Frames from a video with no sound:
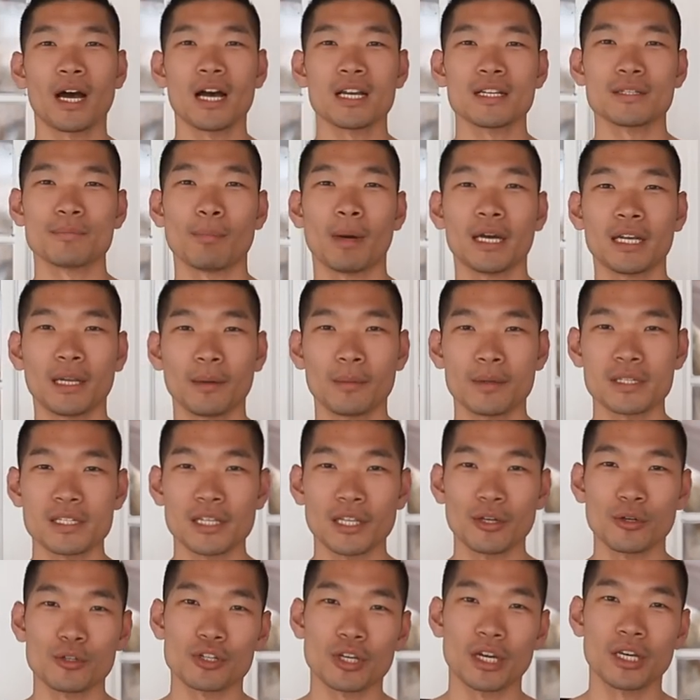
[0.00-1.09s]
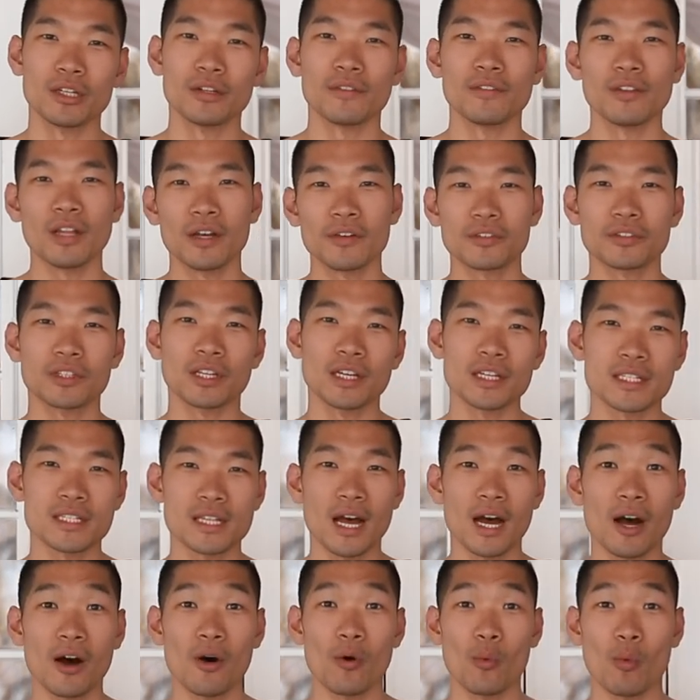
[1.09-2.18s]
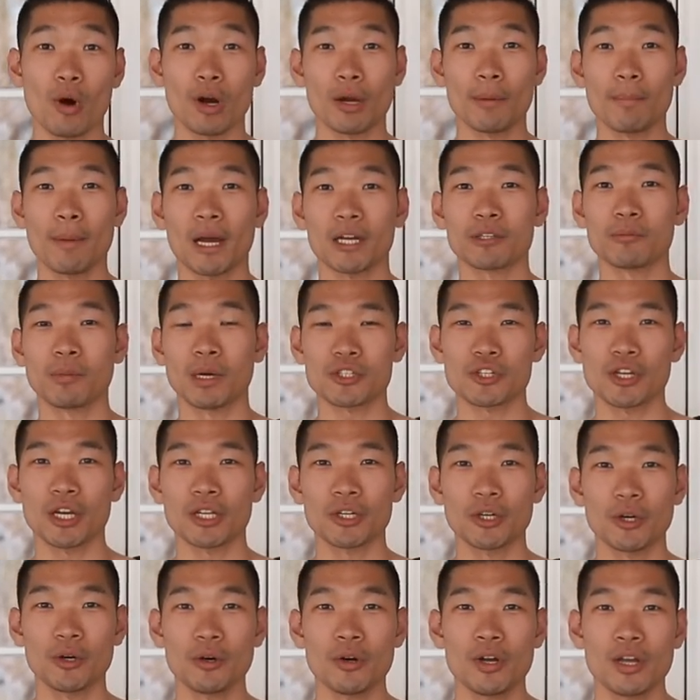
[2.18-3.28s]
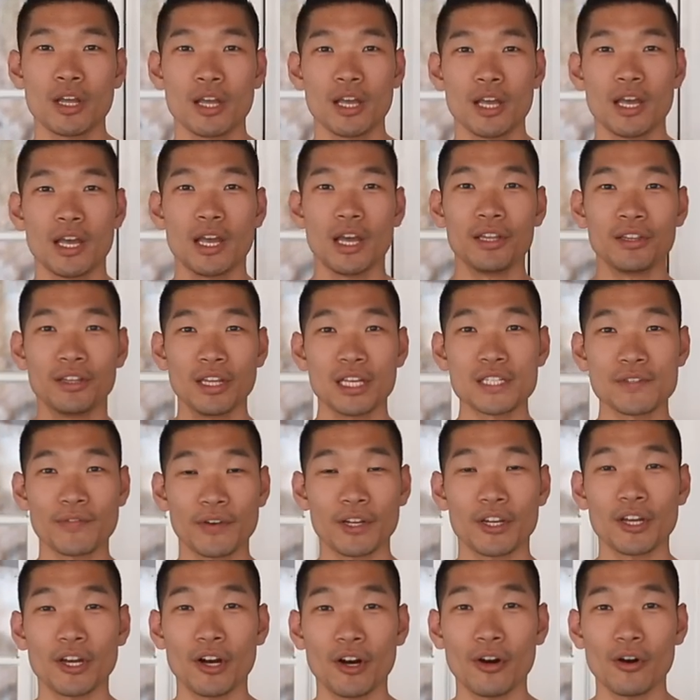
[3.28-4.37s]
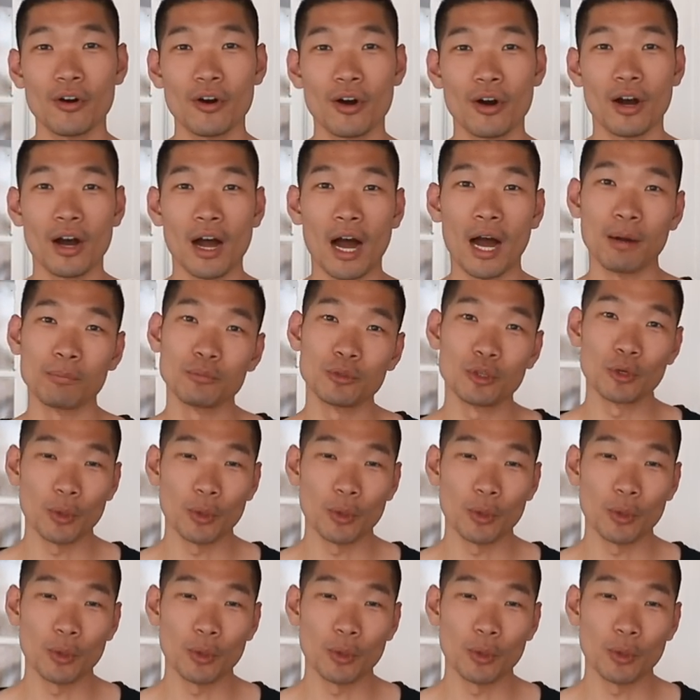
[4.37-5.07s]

guys, my name is Leo Chan of Levitate Style. Welcome back to my channel. In this video, I'm